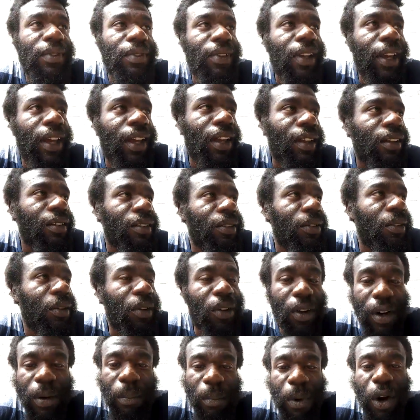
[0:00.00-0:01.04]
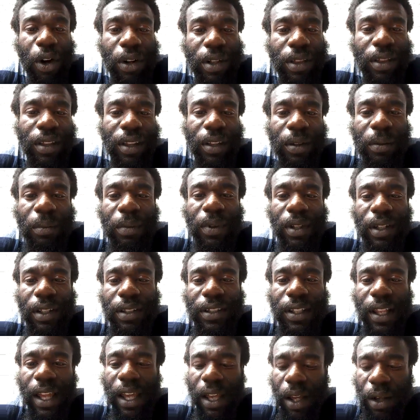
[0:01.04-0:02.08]
and you're gonna murk them. And
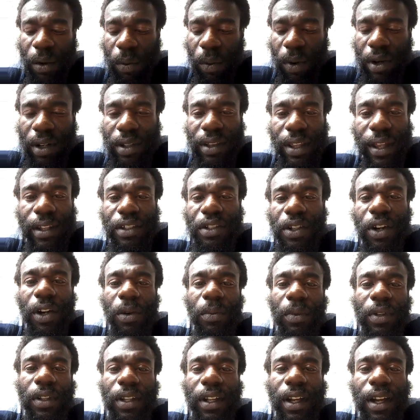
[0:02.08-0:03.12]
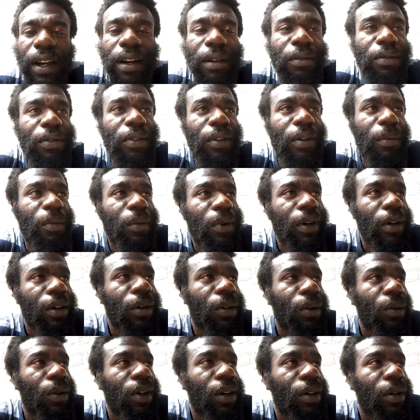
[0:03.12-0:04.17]
it's like, where did that term really come from?
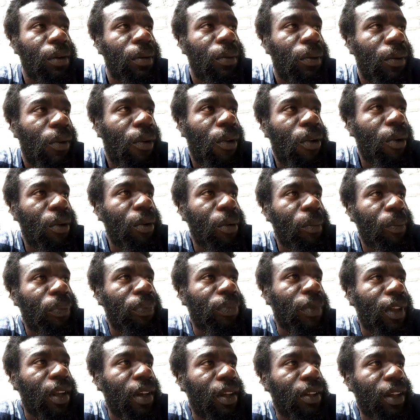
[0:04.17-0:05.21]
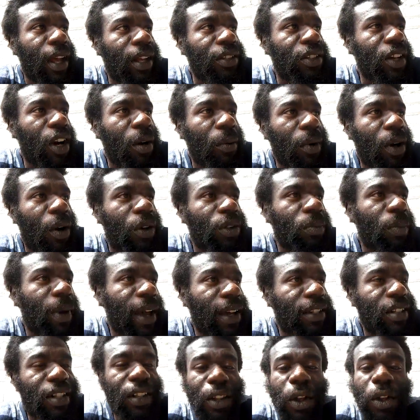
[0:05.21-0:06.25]
Well, that term goes
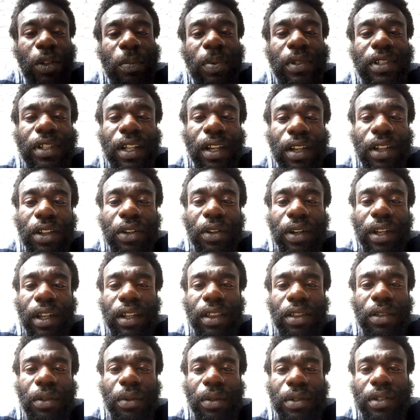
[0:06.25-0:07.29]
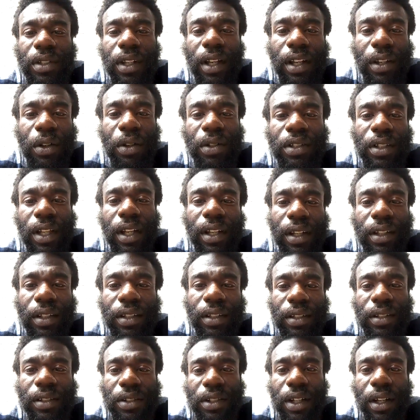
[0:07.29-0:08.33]
back to those particular ethers, and understand
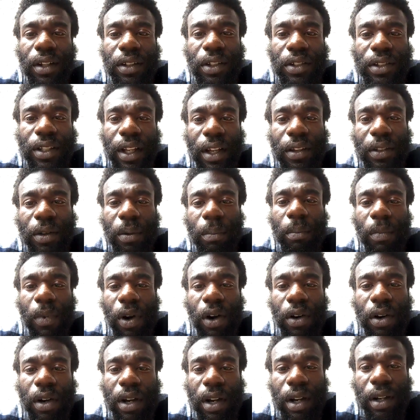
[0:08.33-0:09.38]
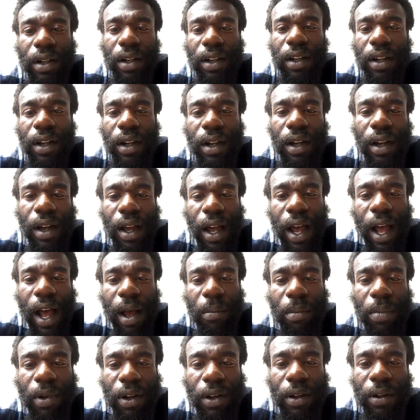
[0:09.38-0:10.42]
the
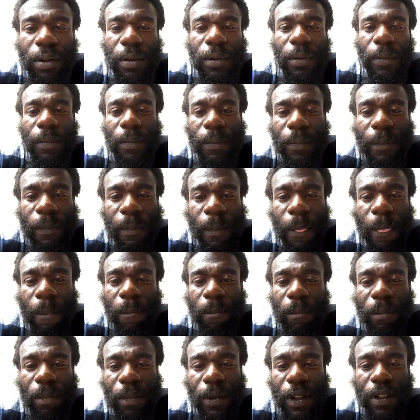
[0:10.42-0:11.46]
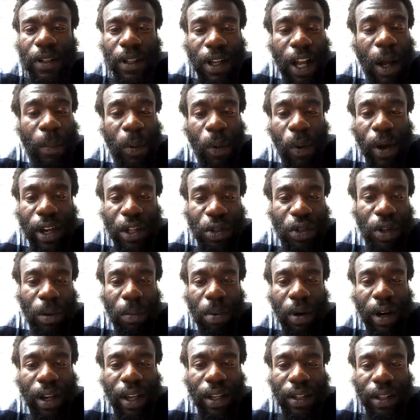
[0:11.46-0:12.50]
Merkaba. There's a couple ways you
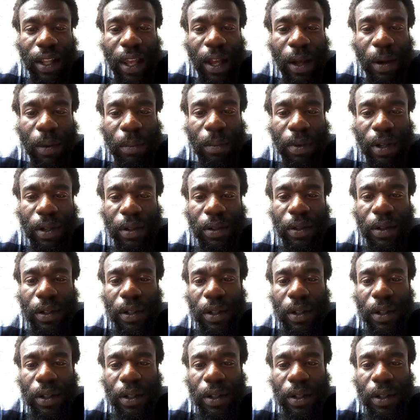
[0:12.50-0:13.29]
could break it down, but